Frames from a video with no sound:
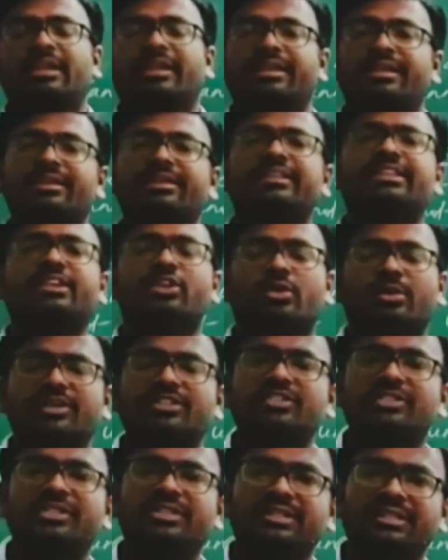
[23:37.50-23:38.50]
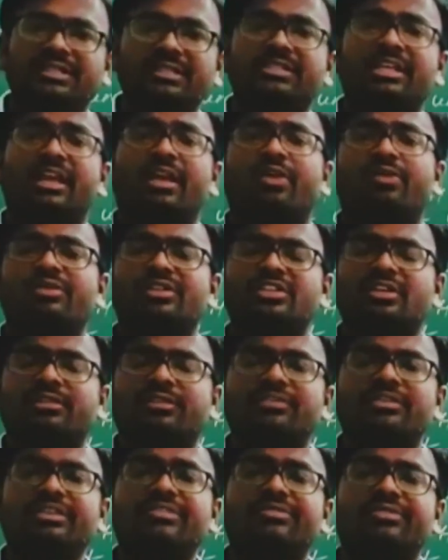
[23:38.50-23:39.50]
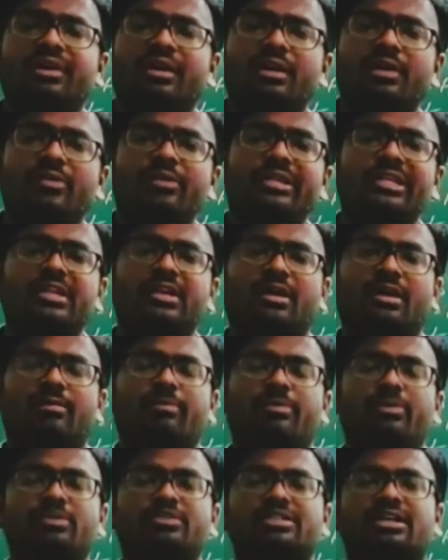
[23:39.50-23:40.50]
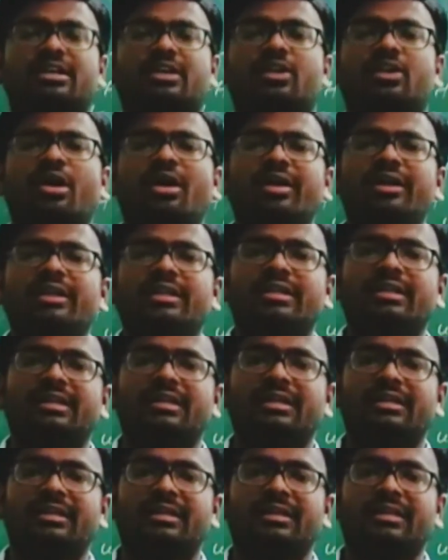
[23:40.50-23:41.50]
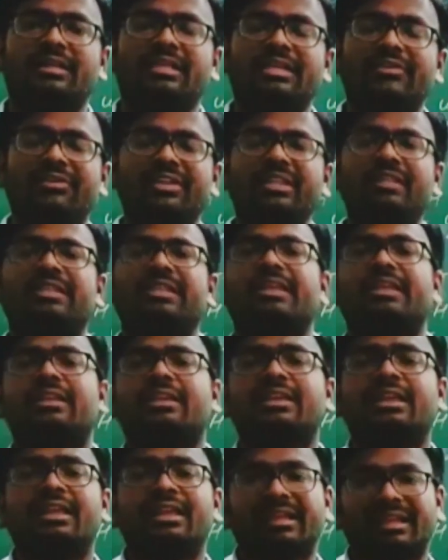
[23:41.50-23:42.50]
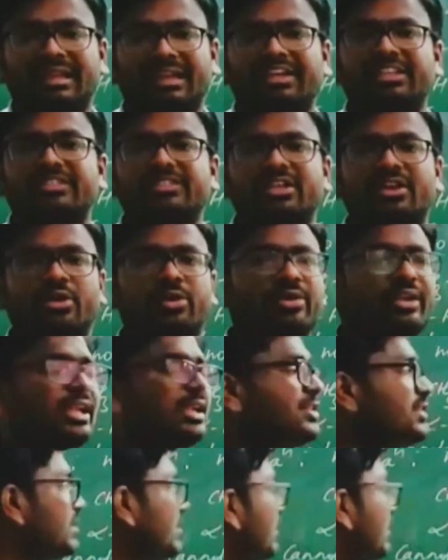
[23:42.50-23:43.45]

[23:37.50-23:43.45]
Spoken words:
Here the question is, which of the following compounds are not giving the Cannizzaro reaction?